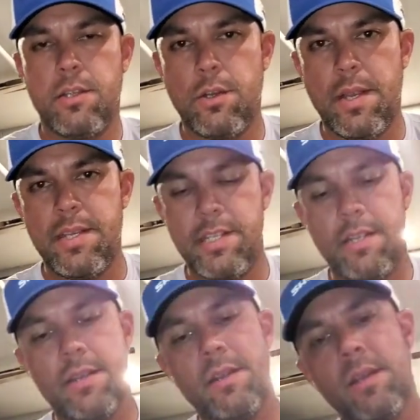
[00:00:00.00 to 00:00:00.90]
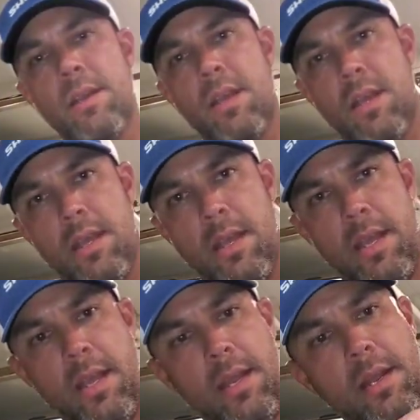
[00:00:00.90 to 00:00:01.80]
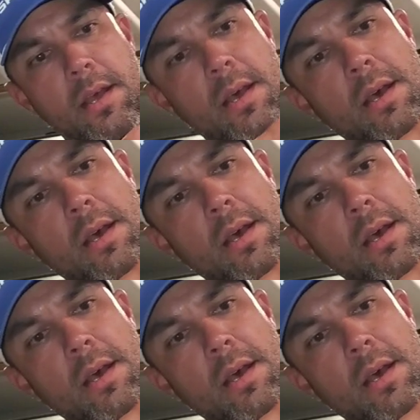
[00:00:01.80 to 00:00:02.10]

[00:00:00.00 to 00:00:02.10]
grease here and